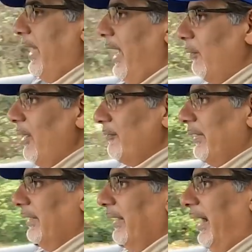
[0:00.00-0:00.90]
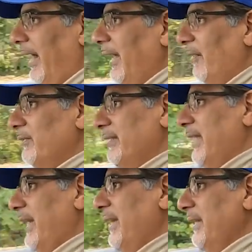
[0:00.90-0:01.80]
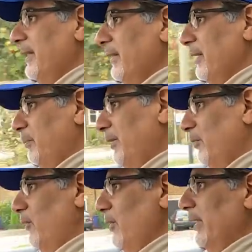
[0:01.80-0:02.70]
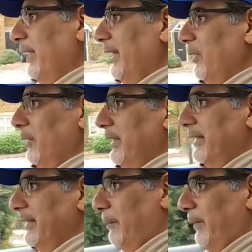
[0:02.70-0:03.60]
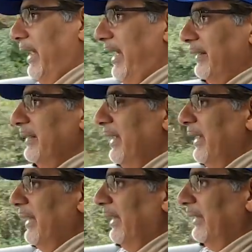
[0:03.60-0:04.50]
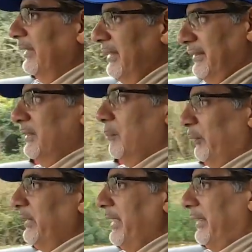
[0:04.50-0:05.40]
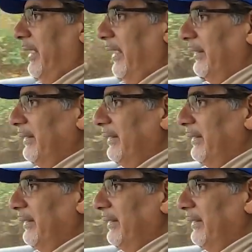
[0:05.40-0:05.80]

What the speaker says: However, I have to say, especially following another one of these up ahead, this is the prettier car.